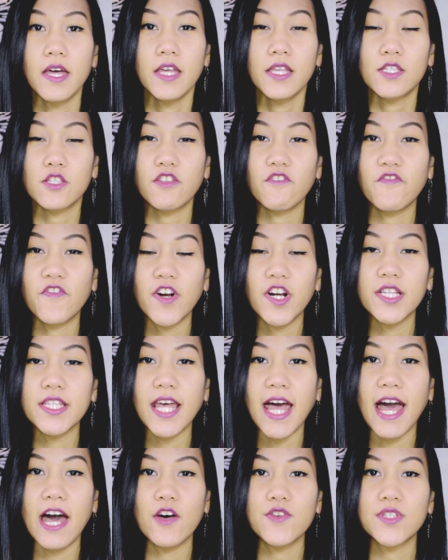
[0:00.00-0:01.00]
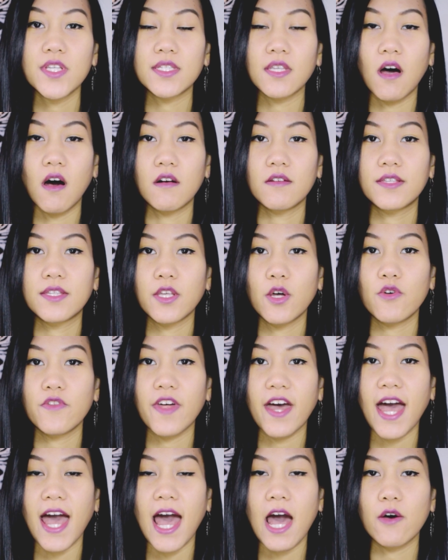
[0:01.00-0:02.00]
So the first house is also the
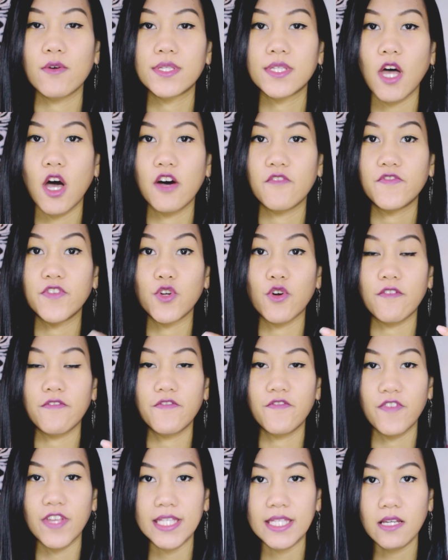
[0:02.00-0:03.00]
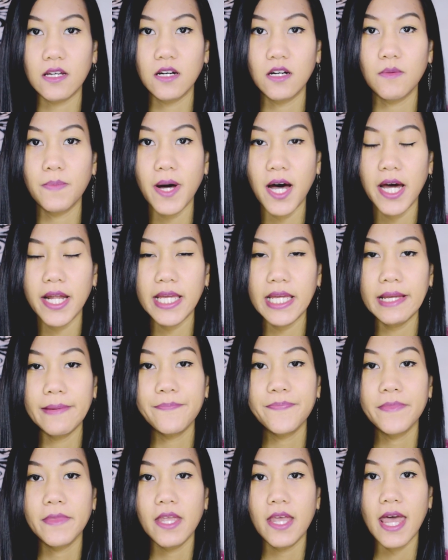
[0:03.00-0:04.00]
house of your physical body
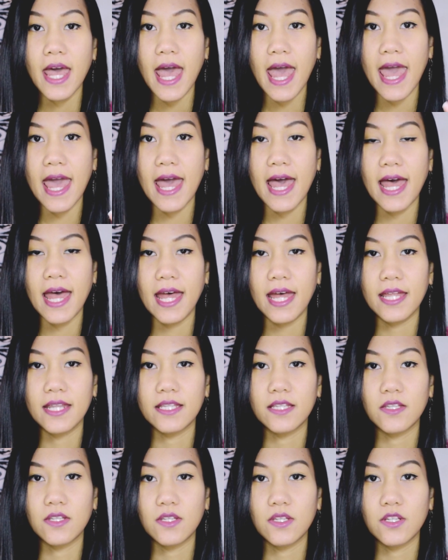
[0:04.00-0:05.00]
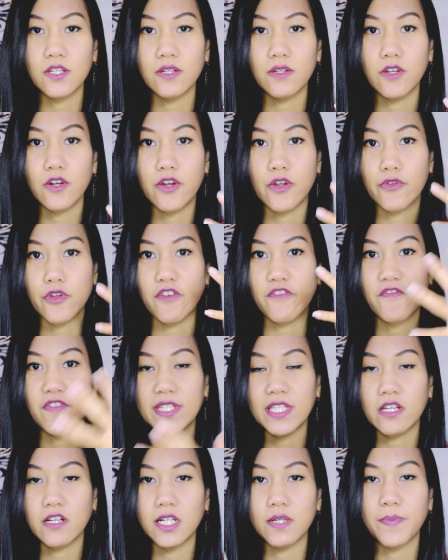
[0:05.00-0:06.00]
and your, your
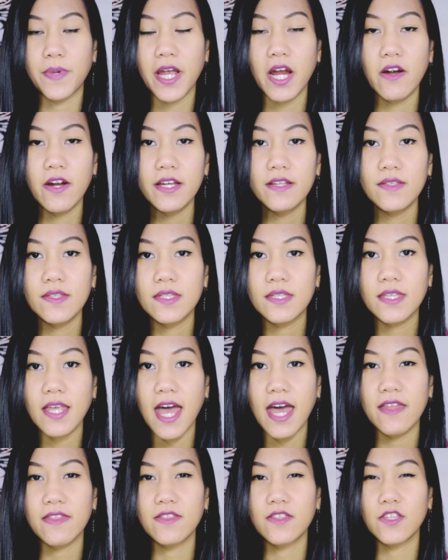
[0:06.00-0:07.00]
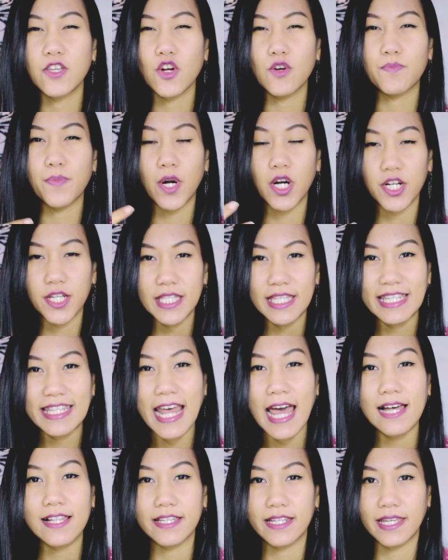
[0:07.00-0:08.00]
physical appearance and your
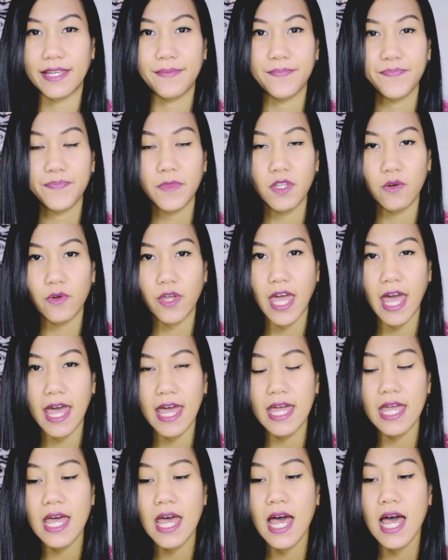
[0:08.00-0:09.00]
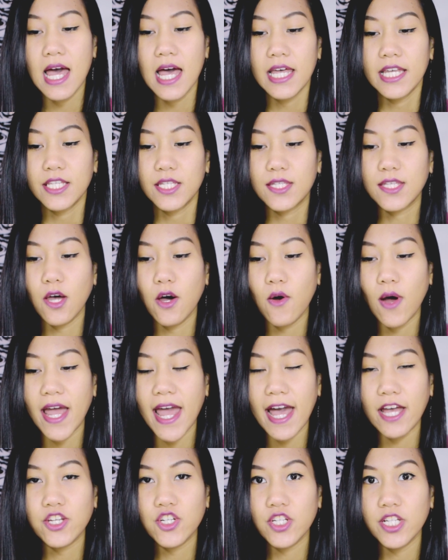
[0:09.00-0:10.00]
personality, okay? So I
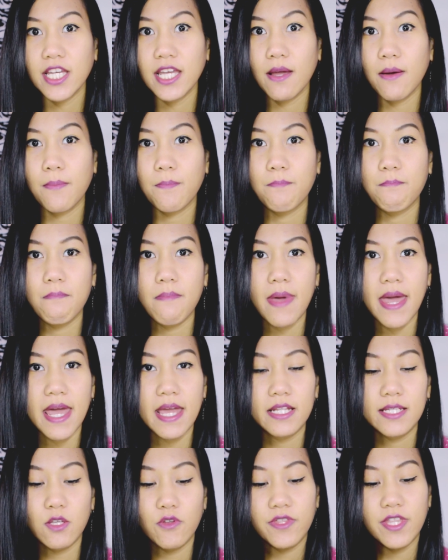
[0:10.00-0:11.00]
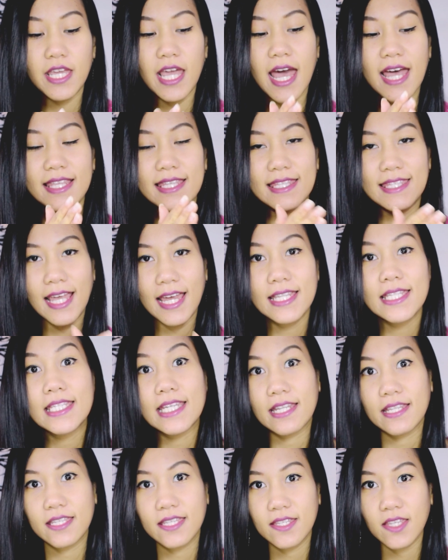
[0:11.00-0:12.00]
actually made, so the
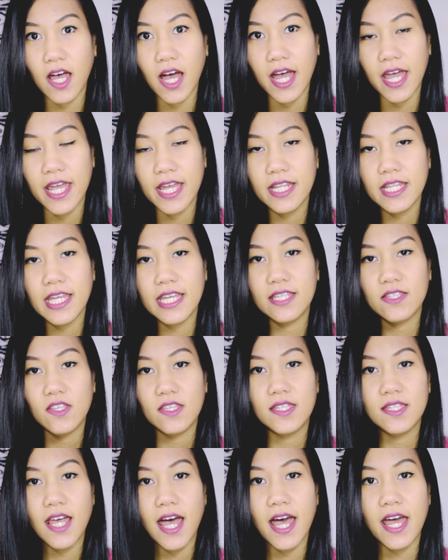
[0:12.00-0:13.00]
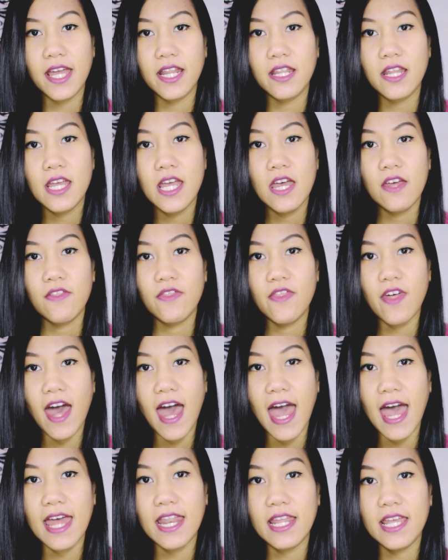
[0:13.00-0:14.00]
ascendant sign is the sign
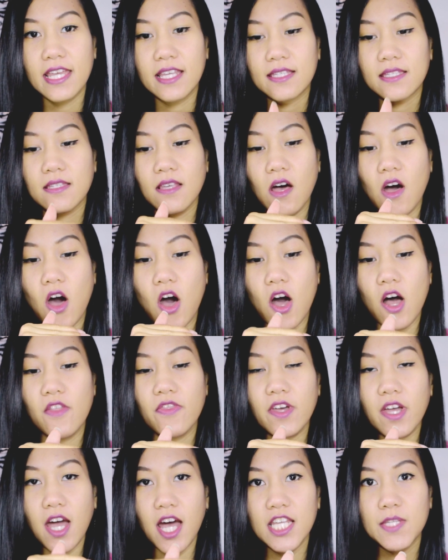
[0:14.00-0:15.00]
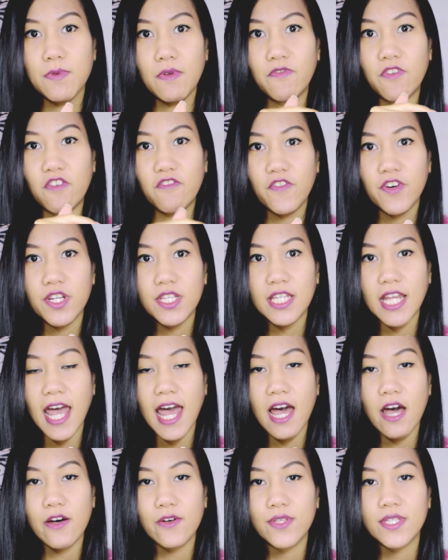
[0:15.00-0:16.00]
that is on the cusp of your first
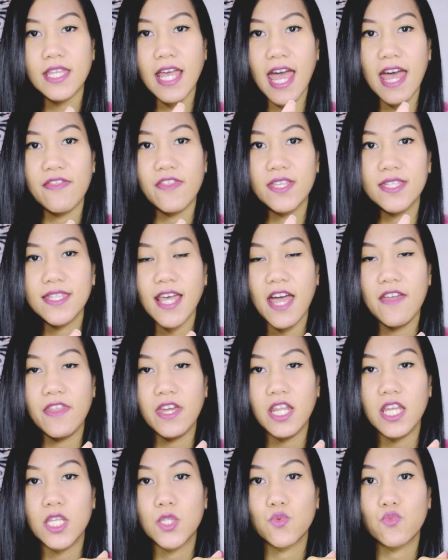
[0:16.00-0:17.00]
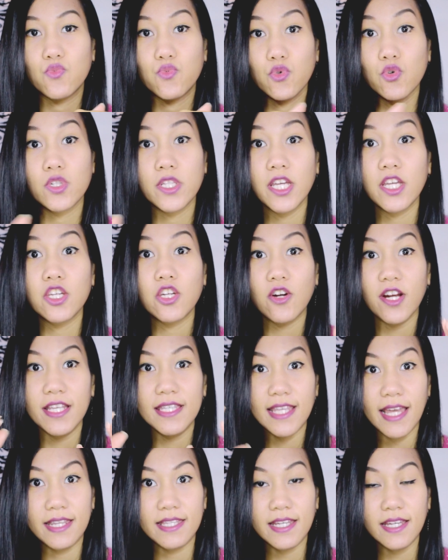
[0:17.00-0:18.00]
house and the sign that is ruling your
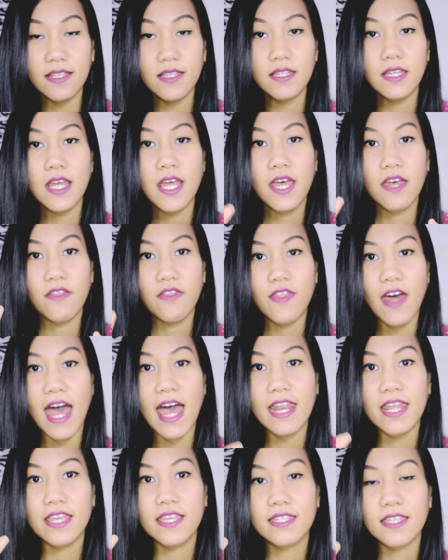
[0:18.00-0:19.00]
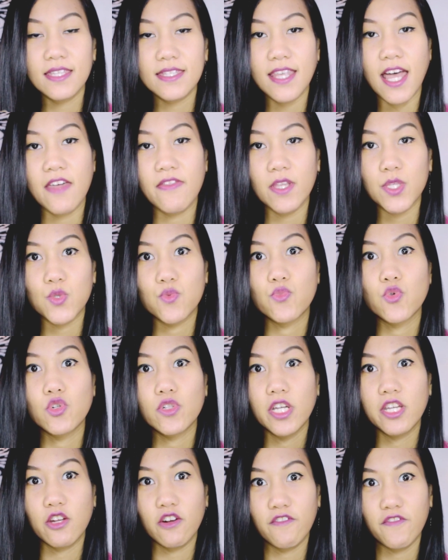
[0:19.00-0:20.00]
ascendant, that is the sign that's
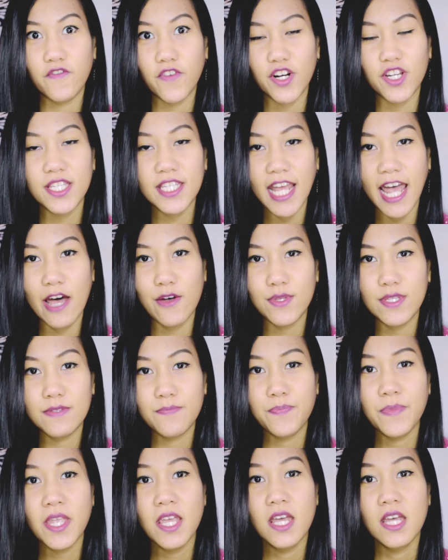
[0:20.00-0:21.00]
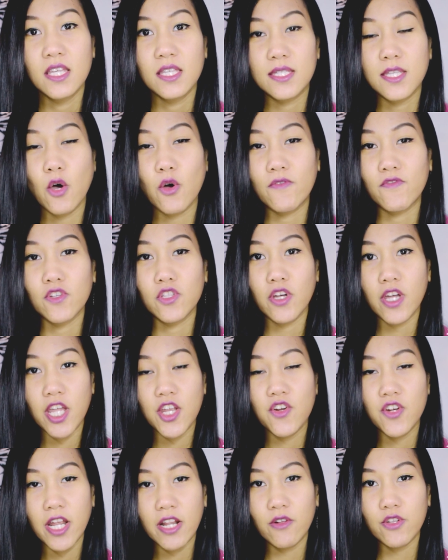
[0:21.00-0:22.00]
ruling your first house. So if you look at
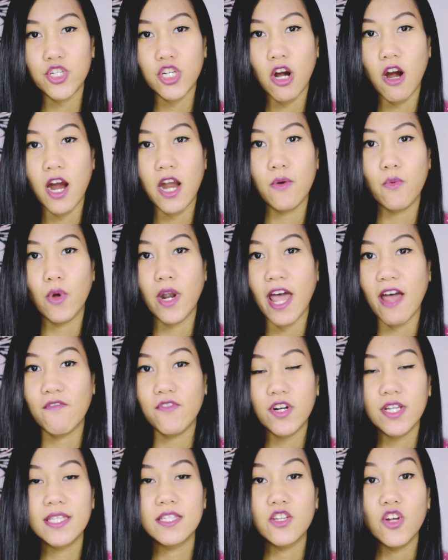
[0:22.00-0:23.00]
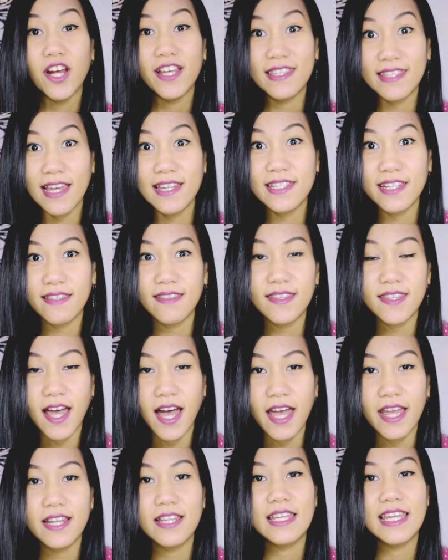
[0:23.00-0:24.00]
your natal chart, whatever's your ascendant
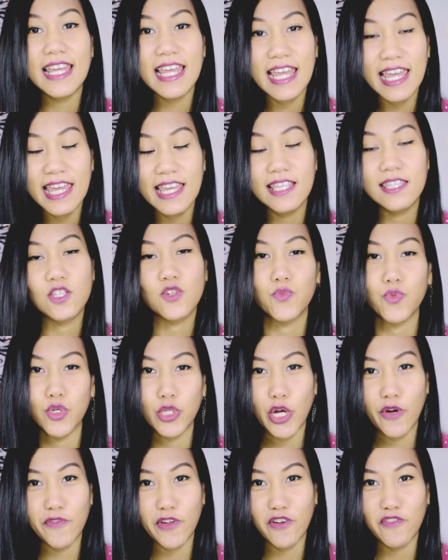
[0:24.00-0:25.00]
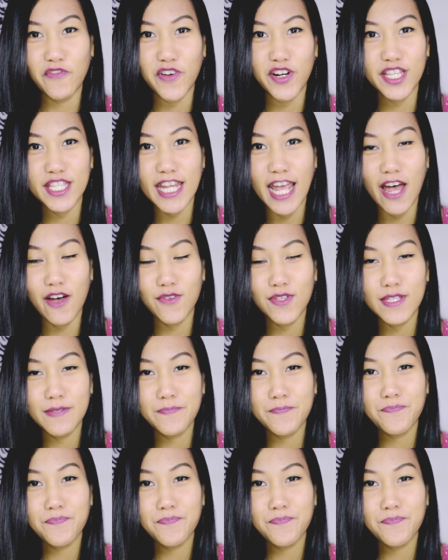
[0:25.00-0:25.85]
sign is the ruler of your first house.